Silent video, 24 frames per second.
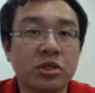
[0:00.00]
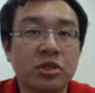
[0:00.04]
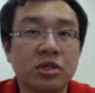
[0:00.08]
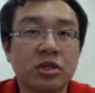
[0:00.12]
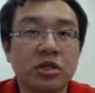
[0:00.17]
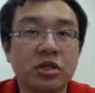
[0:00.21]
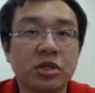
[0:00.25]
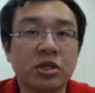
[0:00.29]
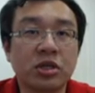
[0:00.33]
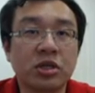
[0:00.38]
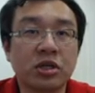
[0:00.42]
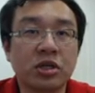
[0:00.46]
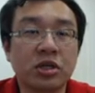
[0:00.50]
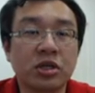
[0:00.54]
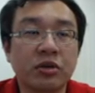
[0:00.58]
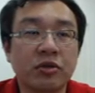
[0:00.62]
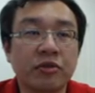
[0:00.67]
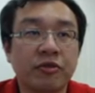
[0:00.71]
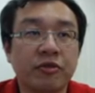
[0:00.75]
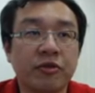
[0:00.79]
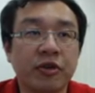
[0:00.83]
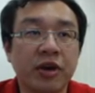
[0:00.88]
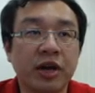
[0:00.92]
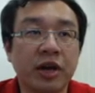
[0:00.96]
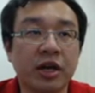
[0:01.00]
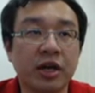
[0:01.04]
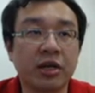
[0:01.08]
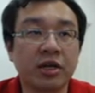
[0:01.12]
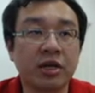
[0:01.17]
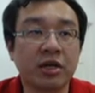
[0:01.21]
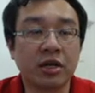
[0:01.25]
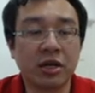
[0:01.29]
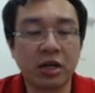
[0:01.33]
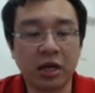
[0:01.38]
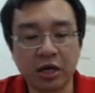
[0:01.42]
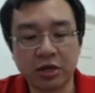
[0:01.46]

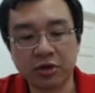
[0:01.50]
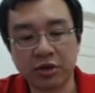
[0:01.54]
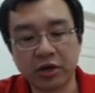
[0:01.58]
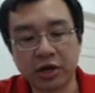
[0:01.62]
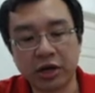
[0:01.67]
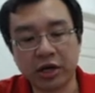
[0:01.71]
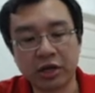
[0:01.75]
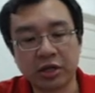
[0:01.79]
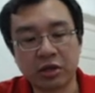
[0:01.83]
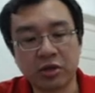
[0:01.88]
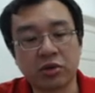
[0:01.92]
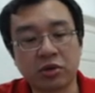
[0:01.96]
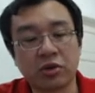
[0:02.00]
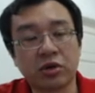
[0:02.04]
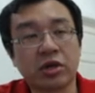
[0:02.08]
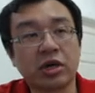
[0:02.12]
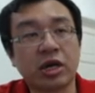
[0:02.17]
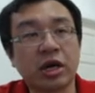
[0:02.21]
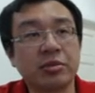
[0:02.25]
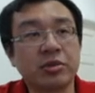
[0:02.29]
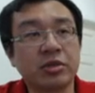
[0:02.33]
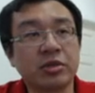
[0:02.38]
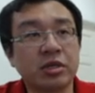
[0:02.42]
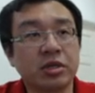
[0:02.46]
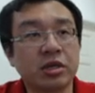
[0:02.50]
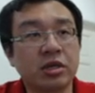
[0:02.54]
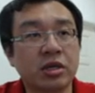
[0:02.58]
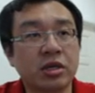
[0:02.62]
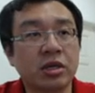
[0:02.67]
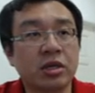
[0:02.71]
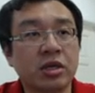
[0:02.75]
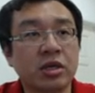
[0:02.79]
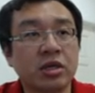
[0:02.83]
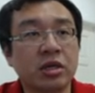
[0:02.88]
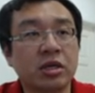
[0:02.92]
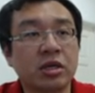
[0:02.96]
g5, trying to capture
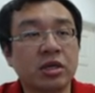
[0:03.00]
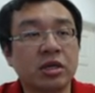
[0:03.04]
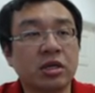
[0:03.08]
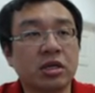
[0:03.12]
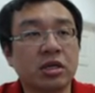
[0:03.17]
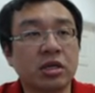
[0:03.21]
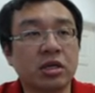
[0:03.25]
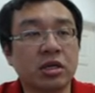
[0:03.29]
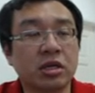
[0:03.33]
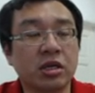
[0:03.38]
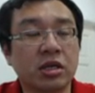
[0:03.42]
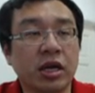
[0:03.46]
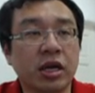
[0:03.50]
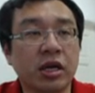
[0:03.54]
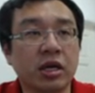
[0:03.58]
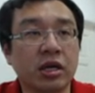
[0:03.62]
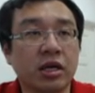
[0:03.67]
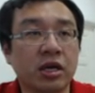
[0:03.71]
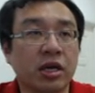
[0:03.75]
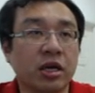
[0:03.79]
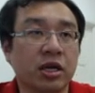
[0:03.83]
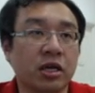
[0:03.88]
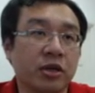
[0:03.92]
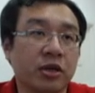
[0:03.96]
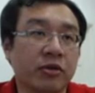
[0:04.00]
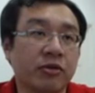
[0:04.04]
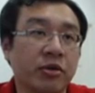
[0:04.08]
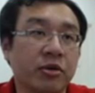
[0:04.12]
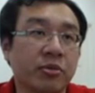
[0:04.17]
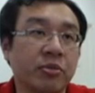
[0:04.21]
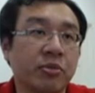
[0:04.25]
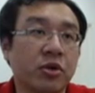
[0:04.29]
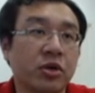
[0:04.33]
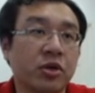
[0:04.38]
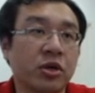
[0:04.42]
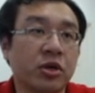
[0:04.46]
the knight, and if the
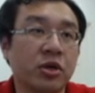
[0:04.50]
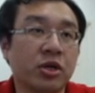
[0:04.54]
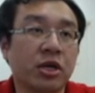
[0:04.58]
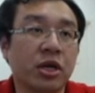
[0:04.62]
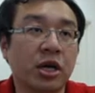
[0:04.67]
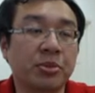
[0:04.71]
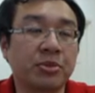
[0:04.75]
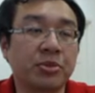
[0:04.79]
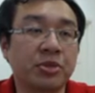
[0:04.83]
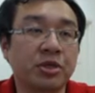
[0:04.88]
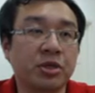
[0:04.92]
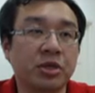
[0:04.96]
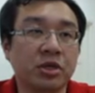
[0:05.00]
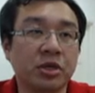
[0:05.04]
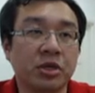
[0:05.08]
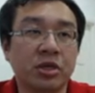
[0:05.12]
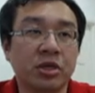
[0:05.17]
pawn capture,